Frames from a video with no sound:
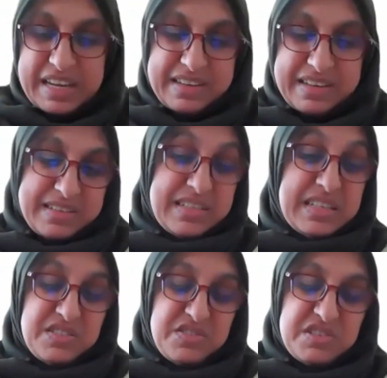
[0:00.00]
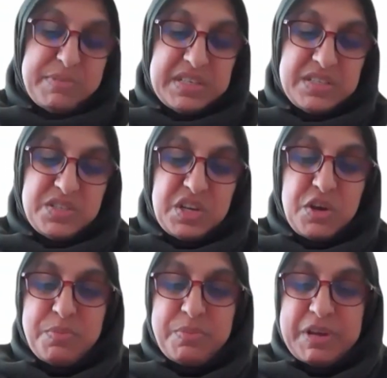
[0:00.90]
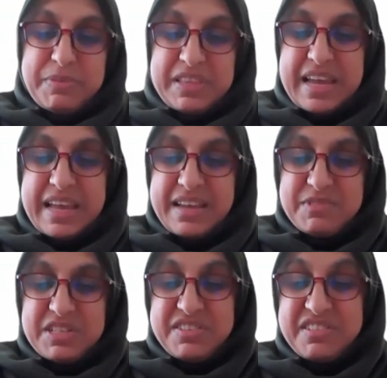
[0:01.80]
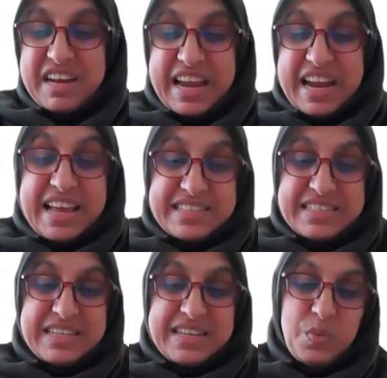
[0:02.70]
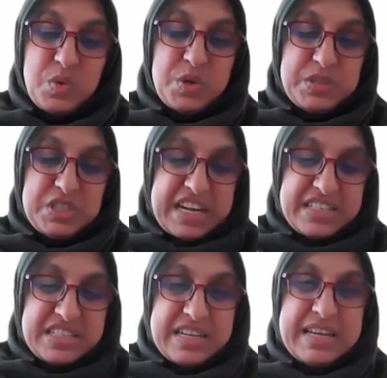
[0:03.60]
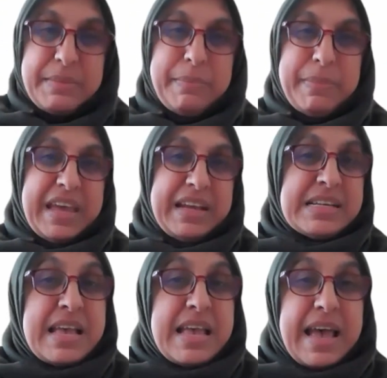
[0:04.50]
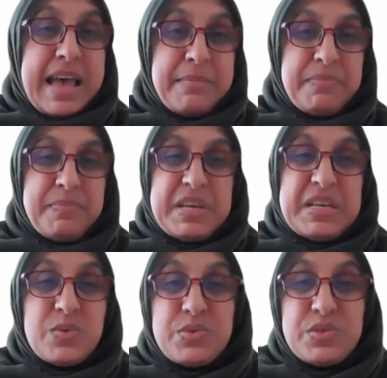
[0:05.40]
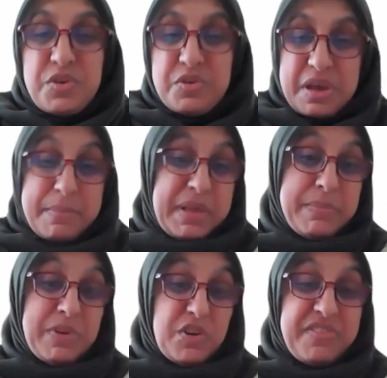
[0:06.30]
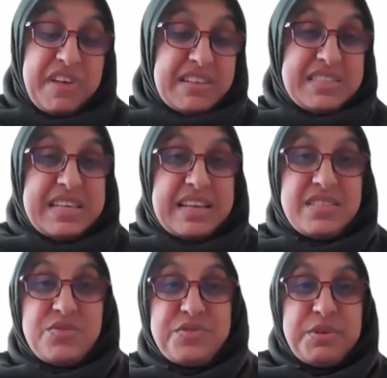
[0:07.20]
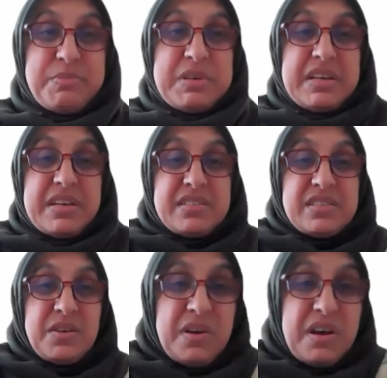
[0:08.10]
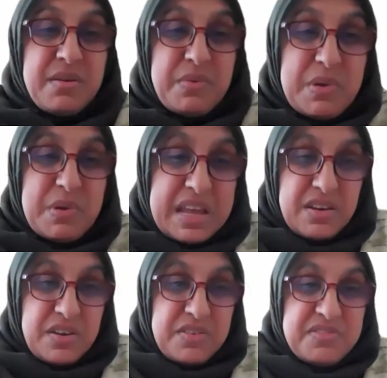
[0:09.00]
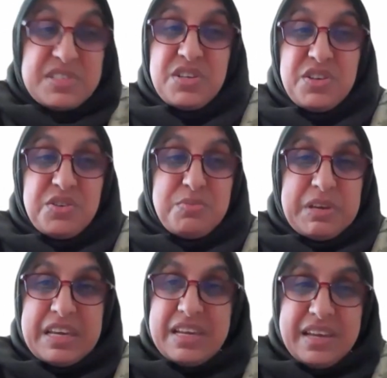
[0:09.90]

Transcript: in contributing to kaupapa that aim to create lasting world-changing impact. B's also a member of our SASS group. So I will hand over to you, B,